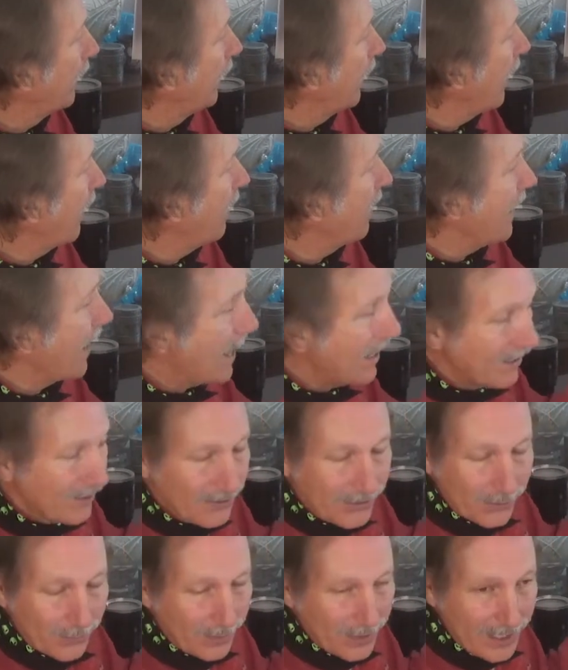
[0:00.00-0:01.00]
And that is
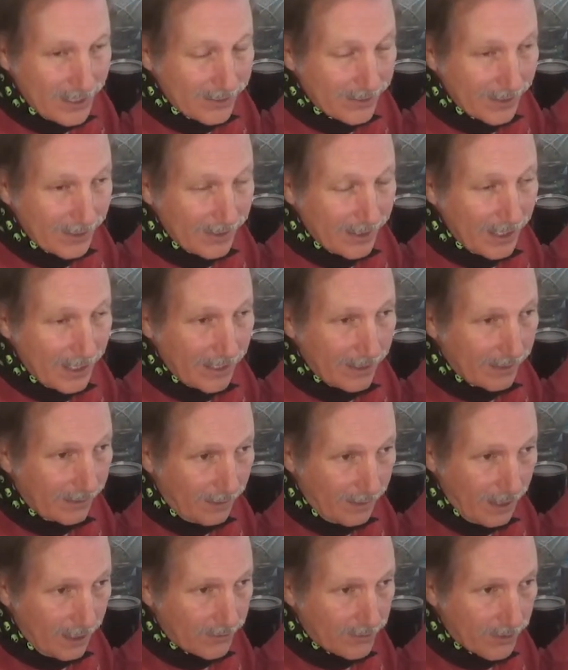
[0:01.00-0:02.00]
the reason that an
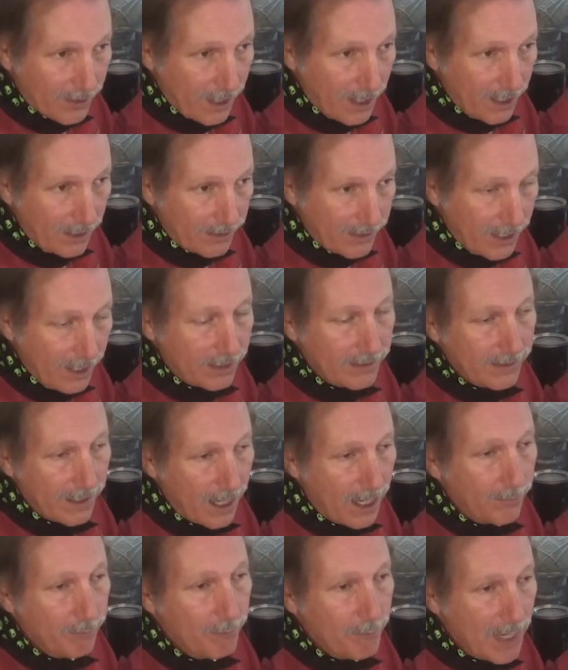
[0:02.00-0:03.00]
electron does
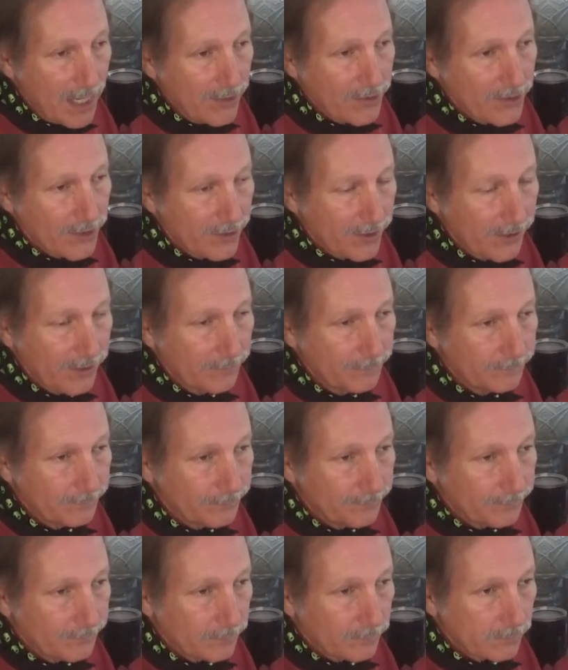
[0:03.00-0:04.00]
not measure
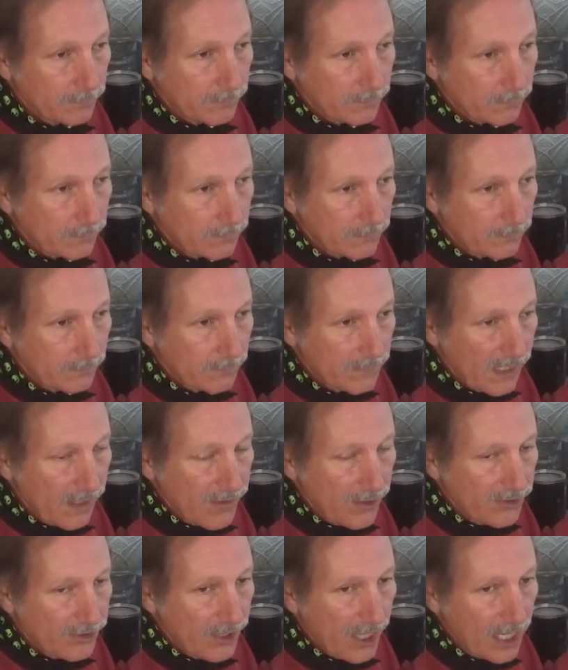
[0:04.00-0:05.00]

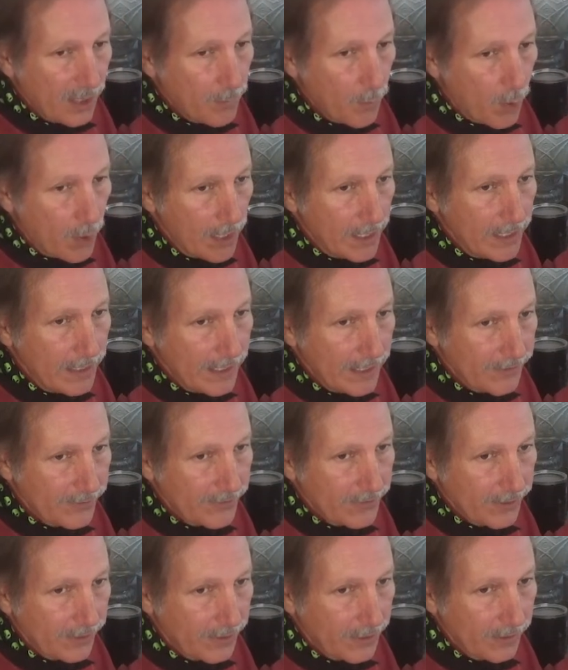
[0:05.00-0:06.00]
the same weight as
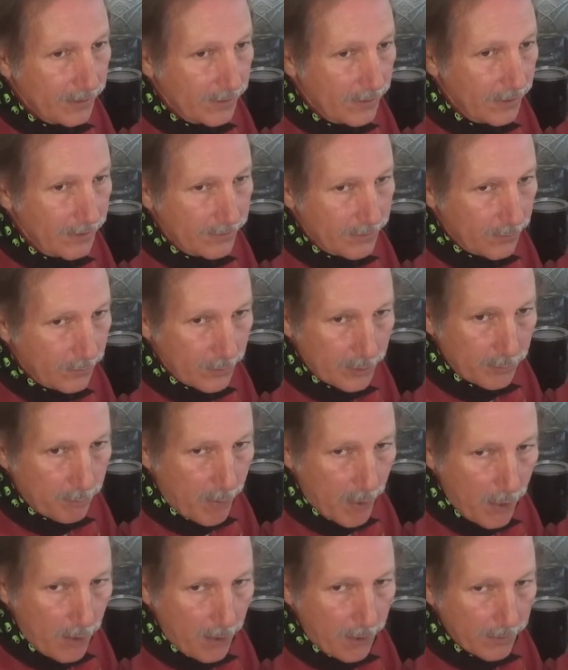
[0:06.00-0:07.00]
the constituent
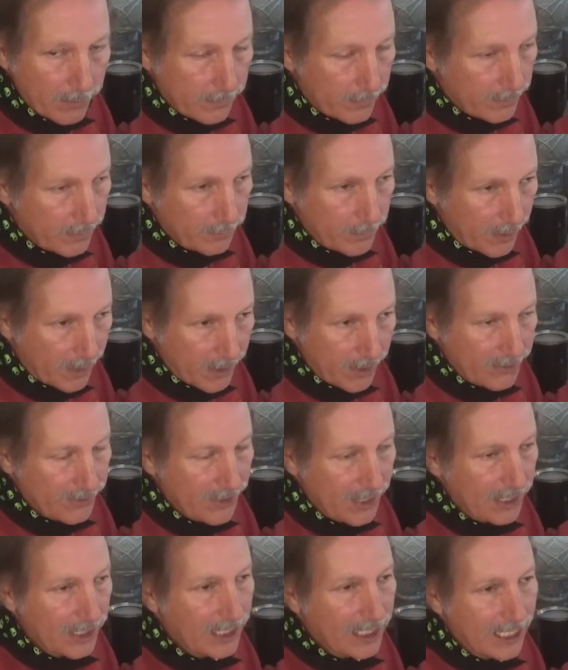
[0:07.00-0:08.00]
parts. It's because
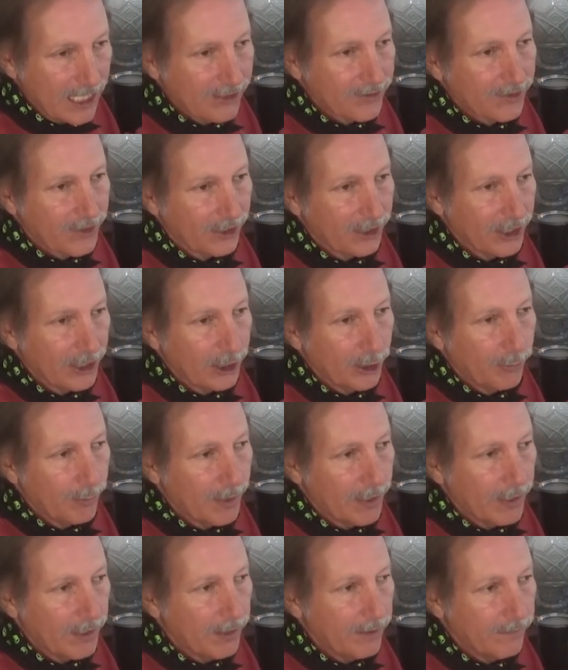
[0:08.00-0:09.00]
it gets a little
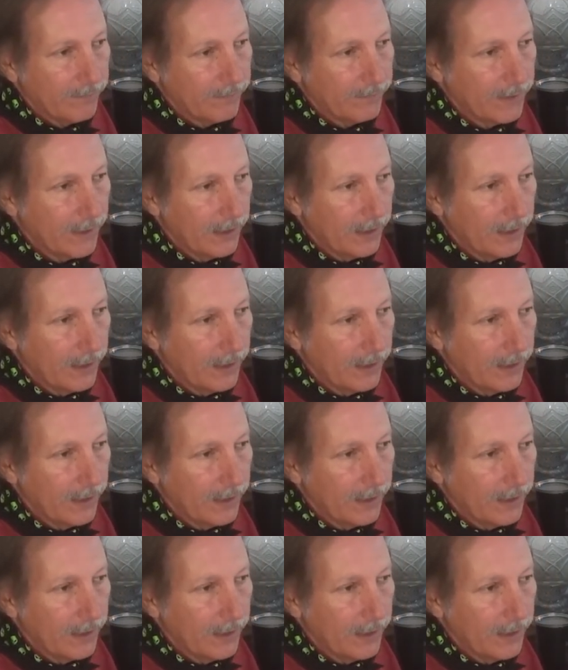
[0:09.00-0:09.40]
bit of